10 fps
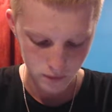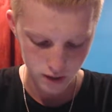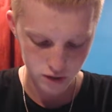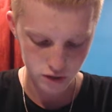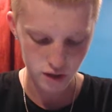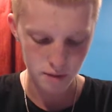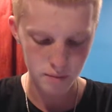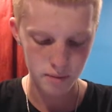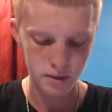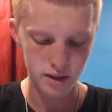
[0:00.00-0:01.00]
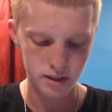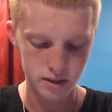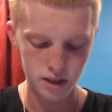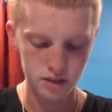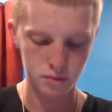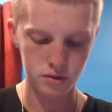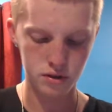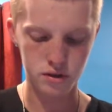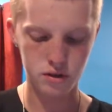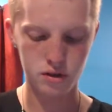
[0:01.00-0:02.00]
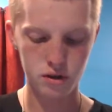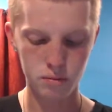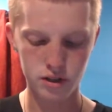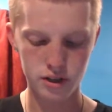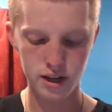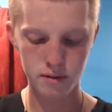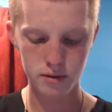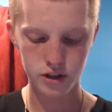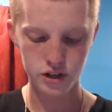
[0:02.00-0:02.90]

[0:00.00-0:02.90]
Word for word: just so that Mini P.E.K.K.A. does not do too much damage.